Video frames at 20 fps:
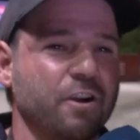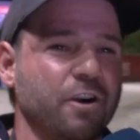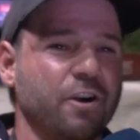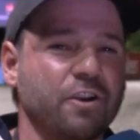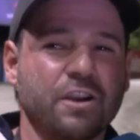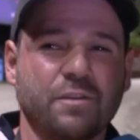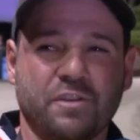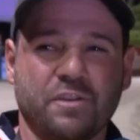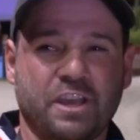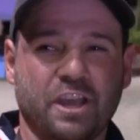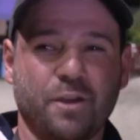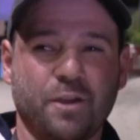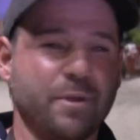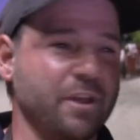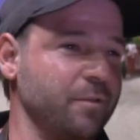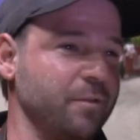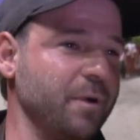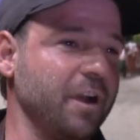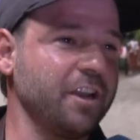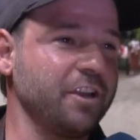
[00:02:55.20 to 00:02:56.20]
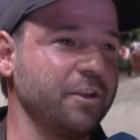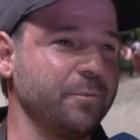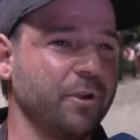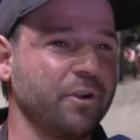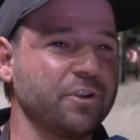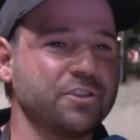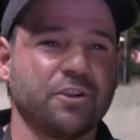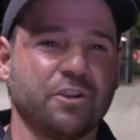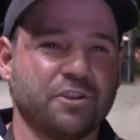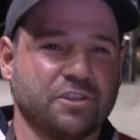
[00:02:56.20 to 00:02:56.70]
I don't even care about the money to be
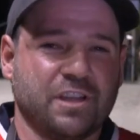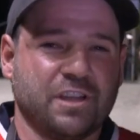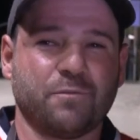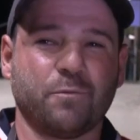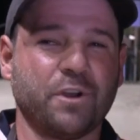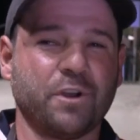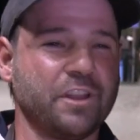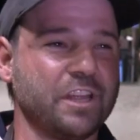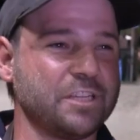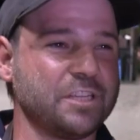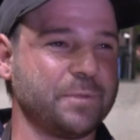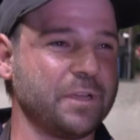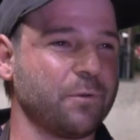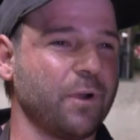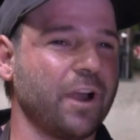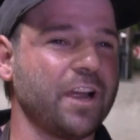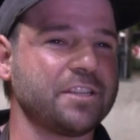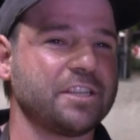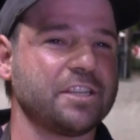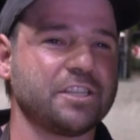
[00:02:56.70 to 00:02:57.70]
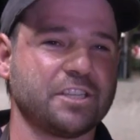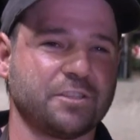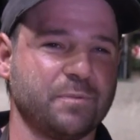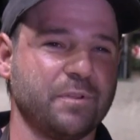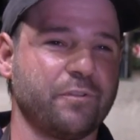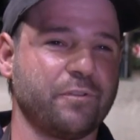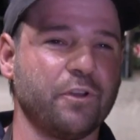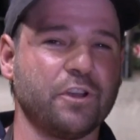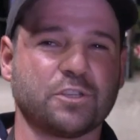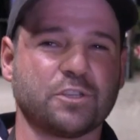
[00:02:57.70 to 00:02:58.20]
honest. I just love winning these big races. It's
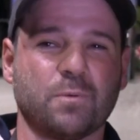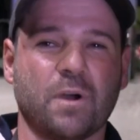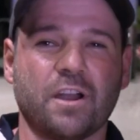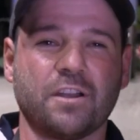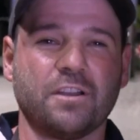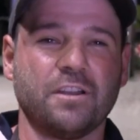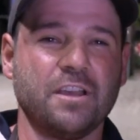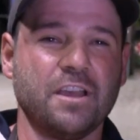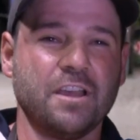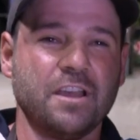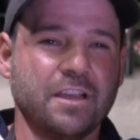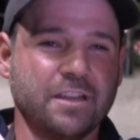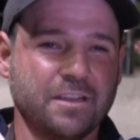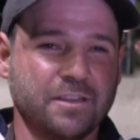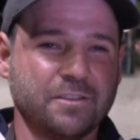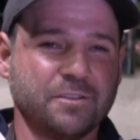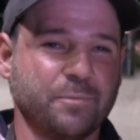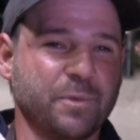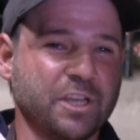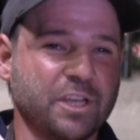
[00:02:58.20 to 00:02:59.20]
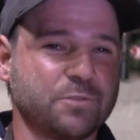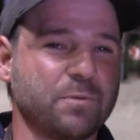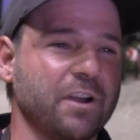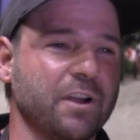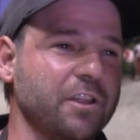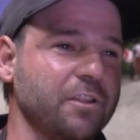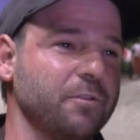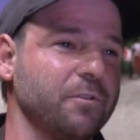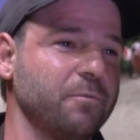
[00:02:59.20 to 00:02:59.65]
my first one, the biggest one in